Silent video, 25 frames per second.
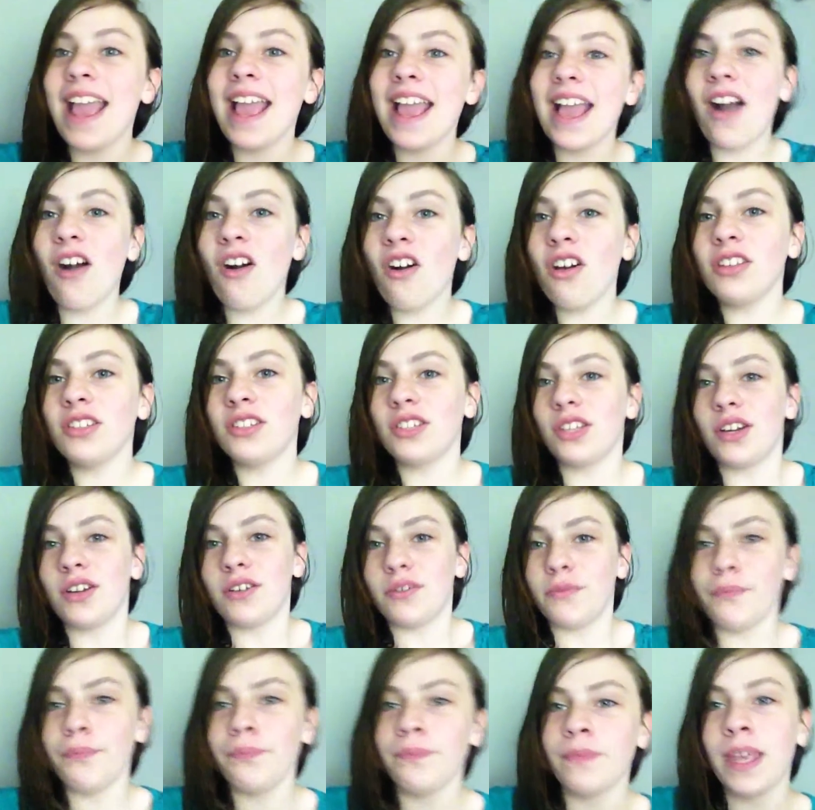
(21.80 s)

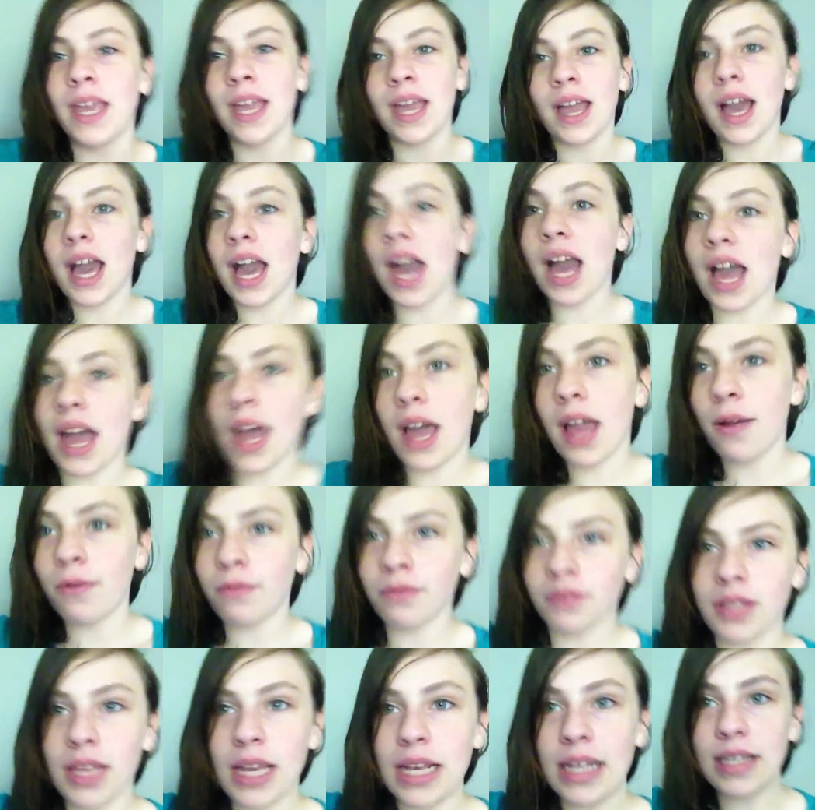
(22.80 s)
Also, I
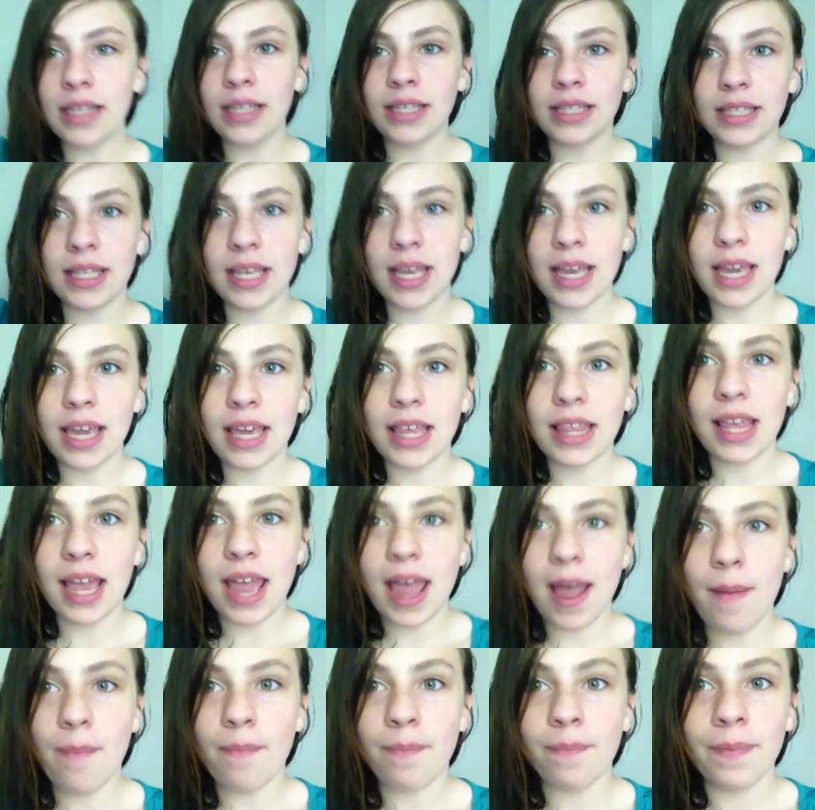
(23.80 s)
would like to say
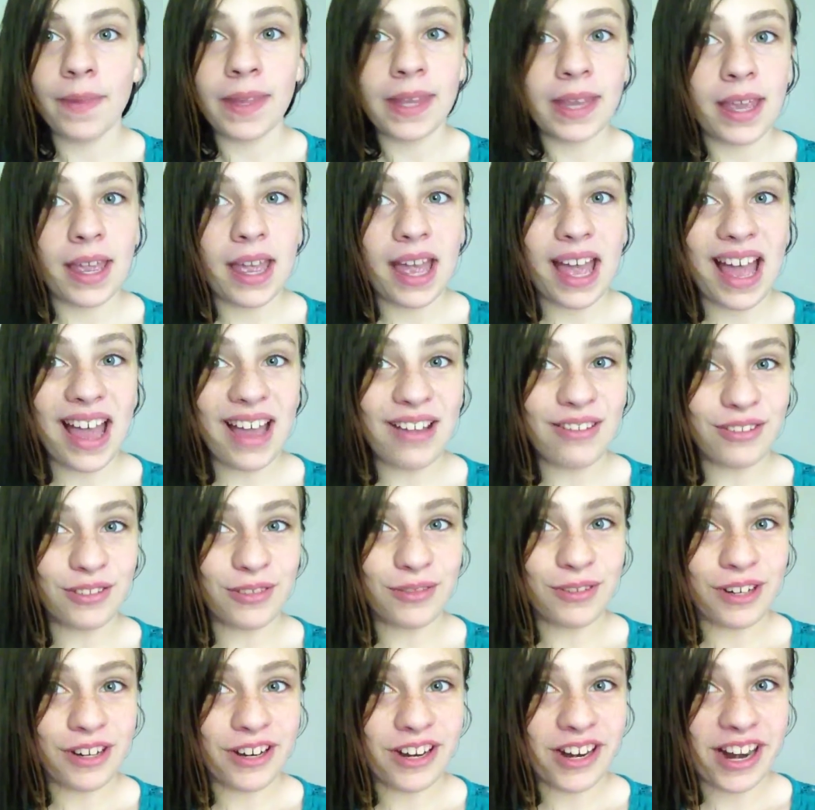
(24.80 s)
that I was
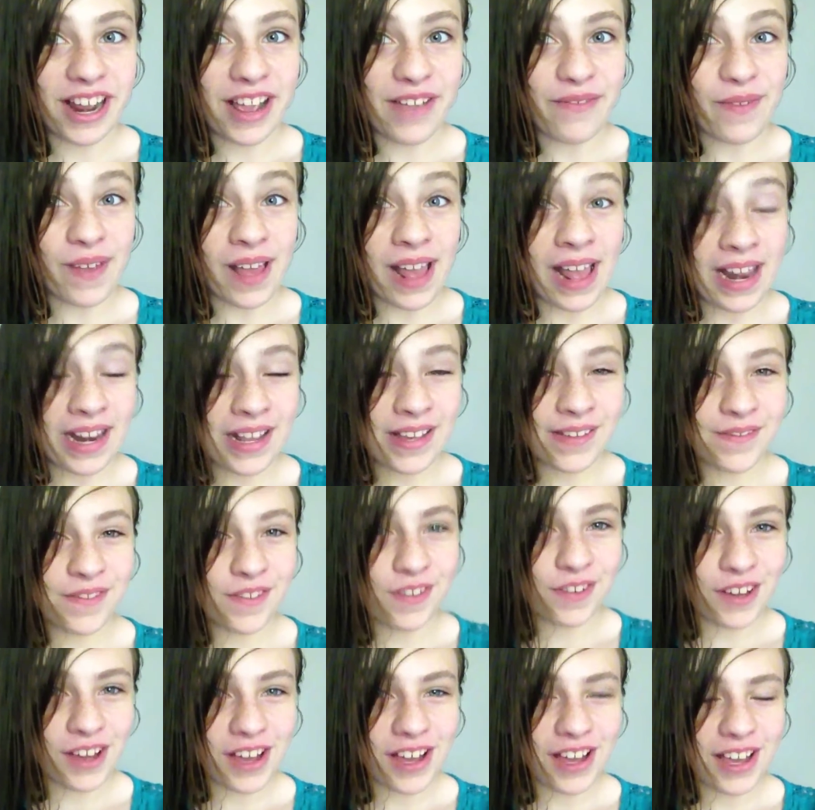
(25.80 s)
wondering if any of you
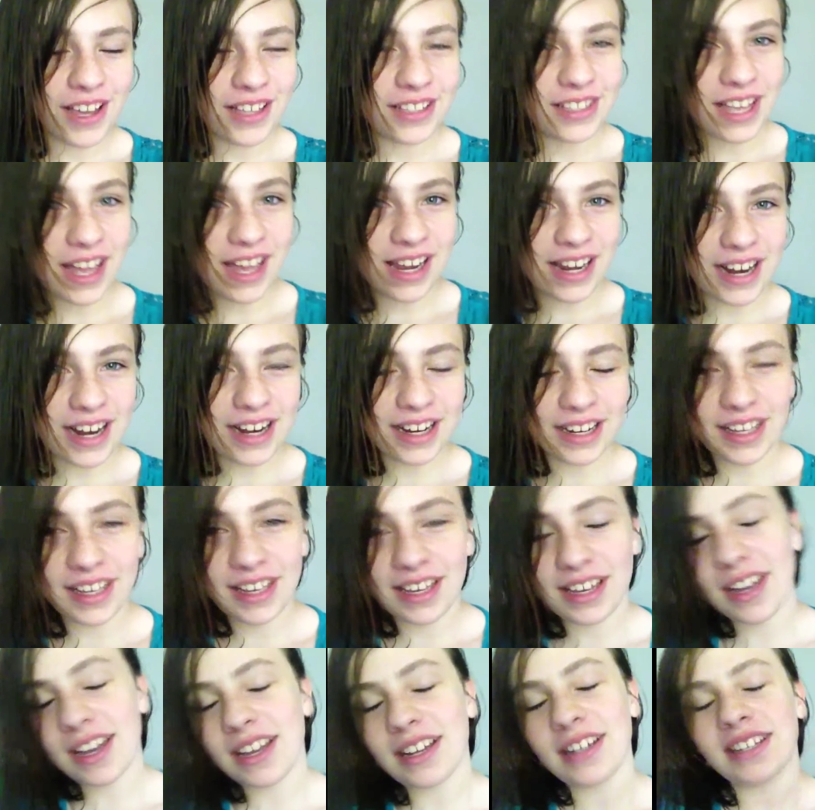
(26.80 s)
guys had
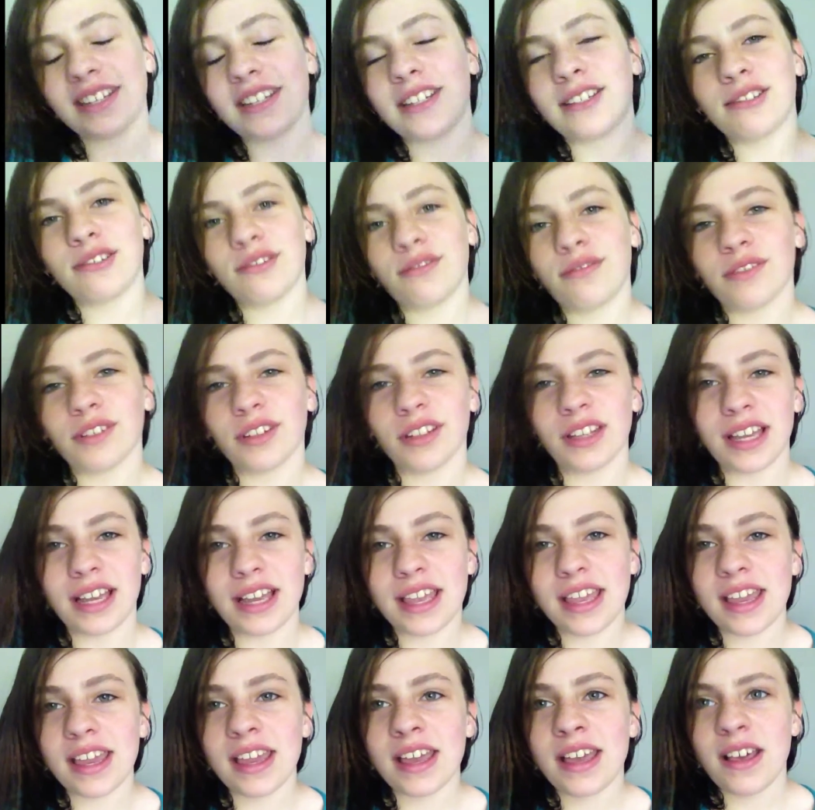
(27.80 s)
any ideas for
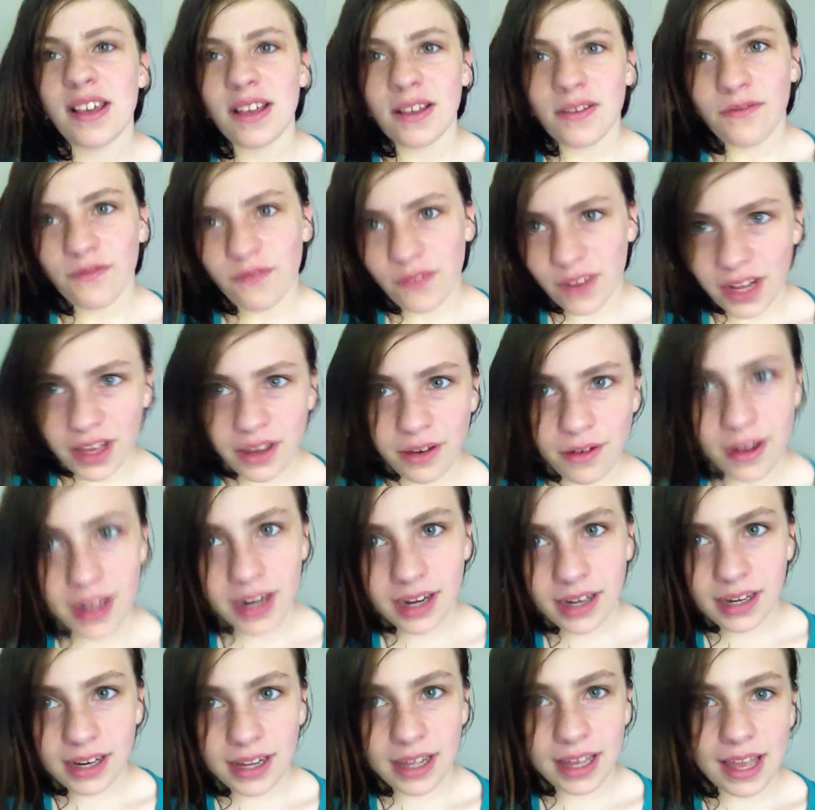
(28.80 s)
video
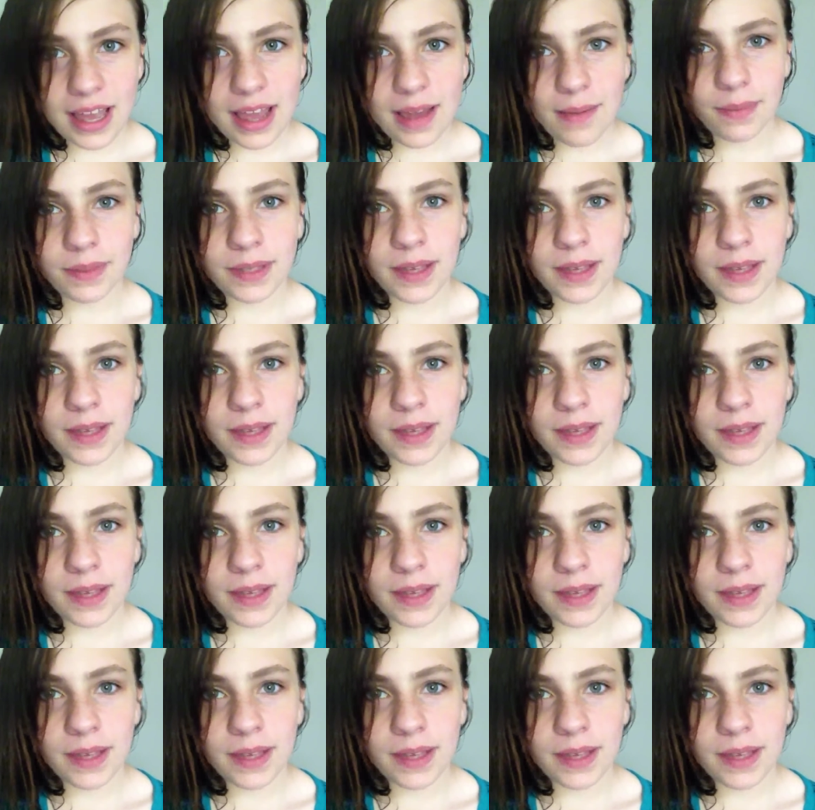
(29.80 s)
editing apps.